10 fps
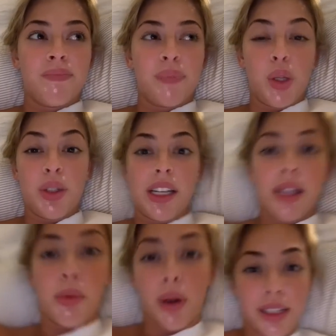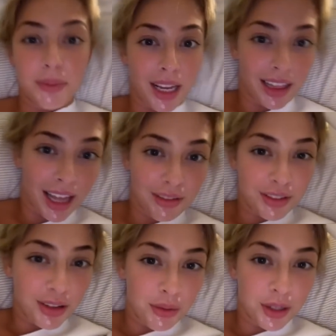You silly boys make life
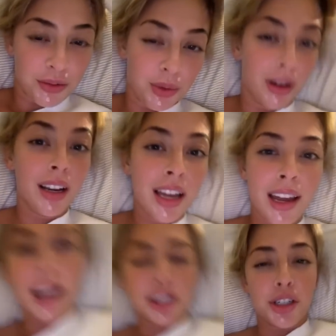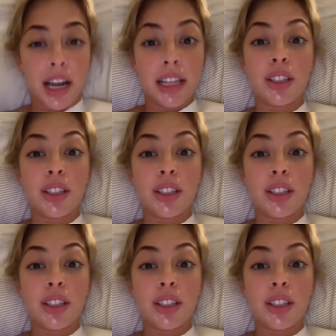so much more entertaining.